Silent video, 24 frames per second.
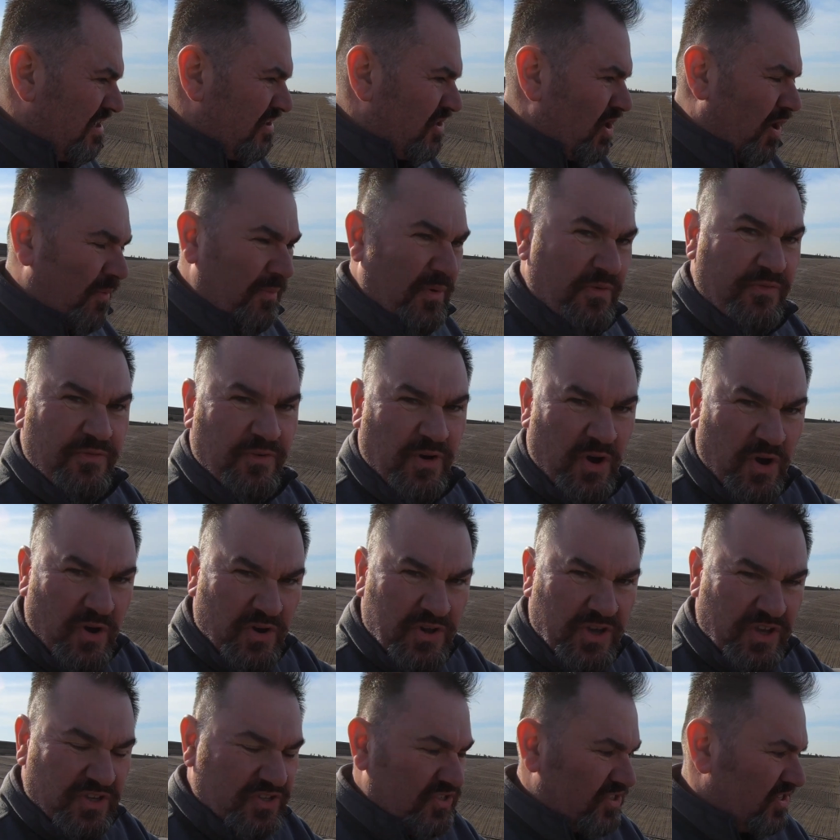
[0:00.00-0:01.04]
Got my
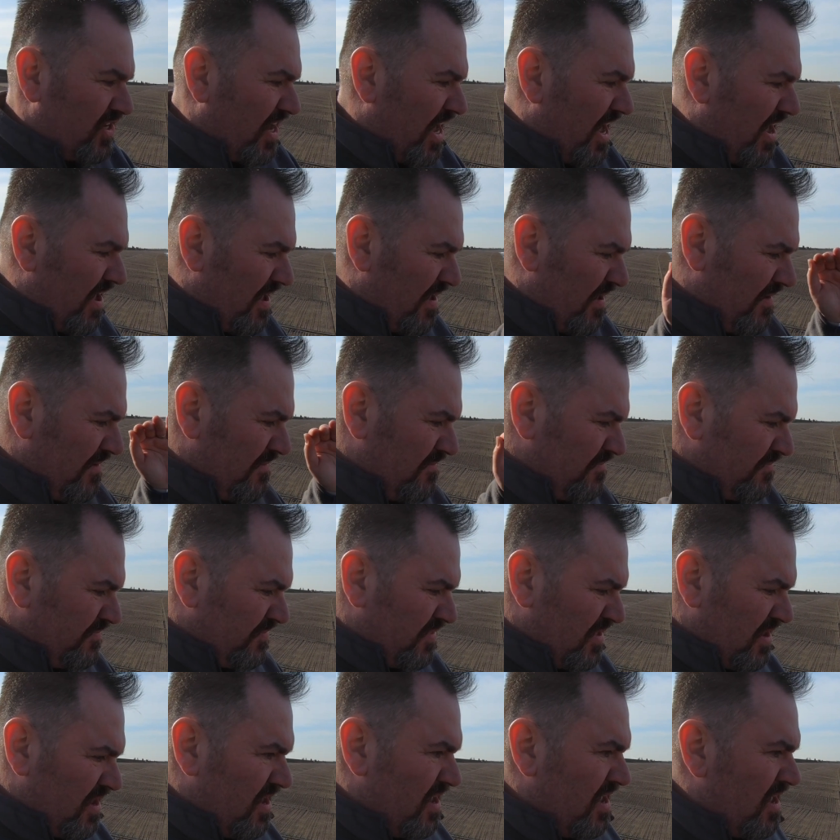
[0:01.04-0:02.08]
focus set.
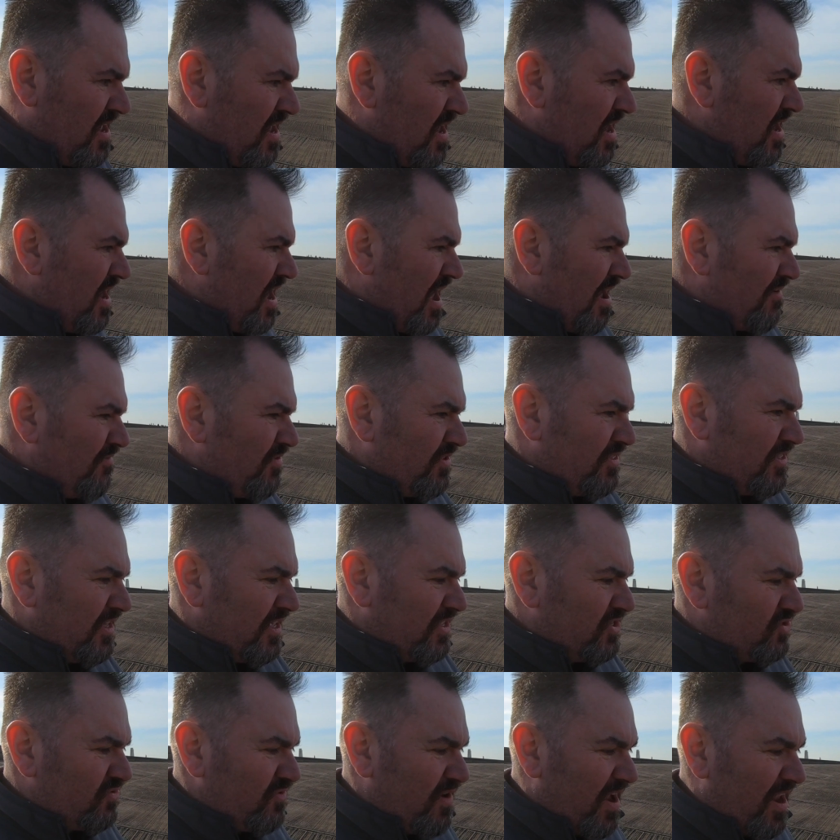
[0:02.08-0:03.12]

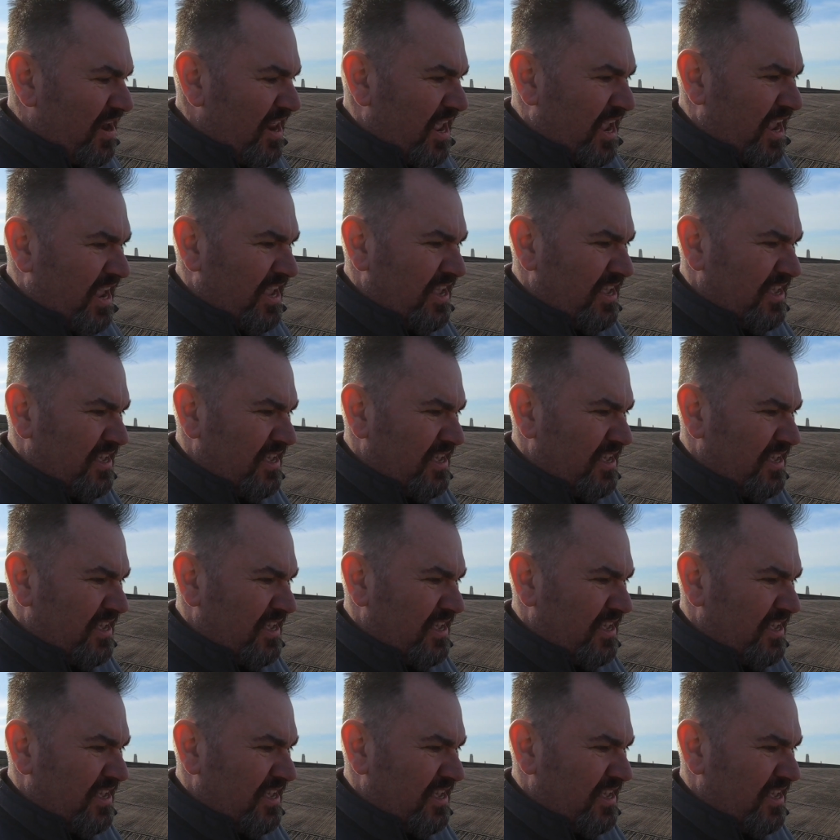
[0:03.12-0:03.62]
Everything's ready.